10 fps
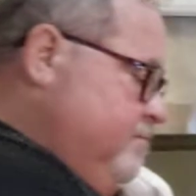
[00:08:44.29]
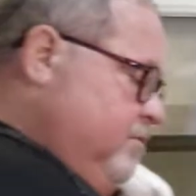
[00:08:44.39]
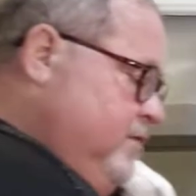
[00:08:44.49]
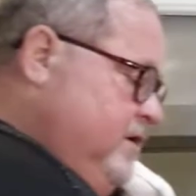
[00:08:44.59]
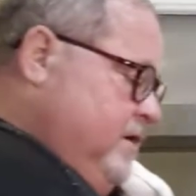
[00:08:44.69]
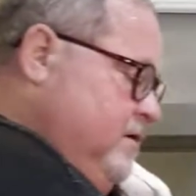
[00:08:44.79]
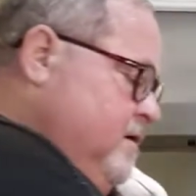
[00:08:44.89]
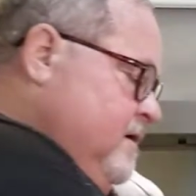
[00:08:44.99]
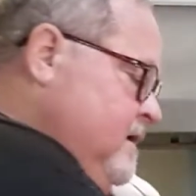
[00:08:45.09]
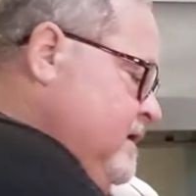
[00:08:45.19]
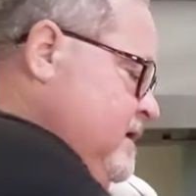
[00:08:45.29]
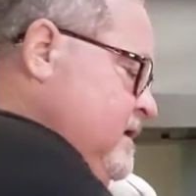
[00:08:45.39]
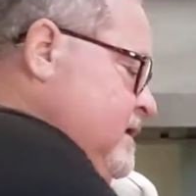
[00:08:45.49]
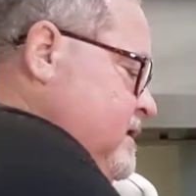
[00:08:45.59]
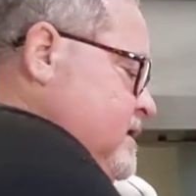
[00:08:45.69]
blue heeler.
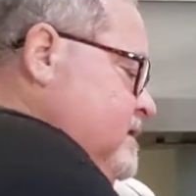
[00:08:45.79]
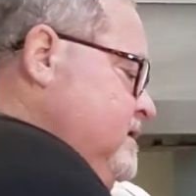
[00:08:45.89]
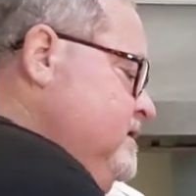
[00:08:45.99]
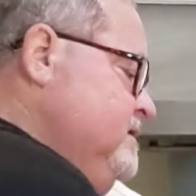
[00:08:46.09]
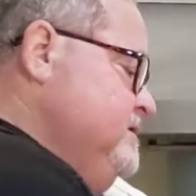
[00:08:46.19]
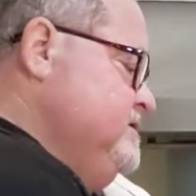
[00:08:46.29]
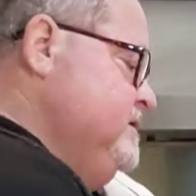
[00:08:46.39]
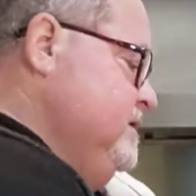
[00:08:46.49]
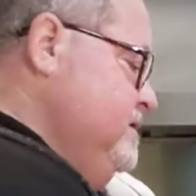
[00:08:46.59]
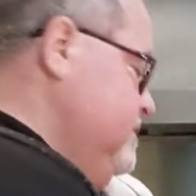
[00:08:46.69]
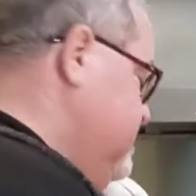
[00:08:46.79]
He is going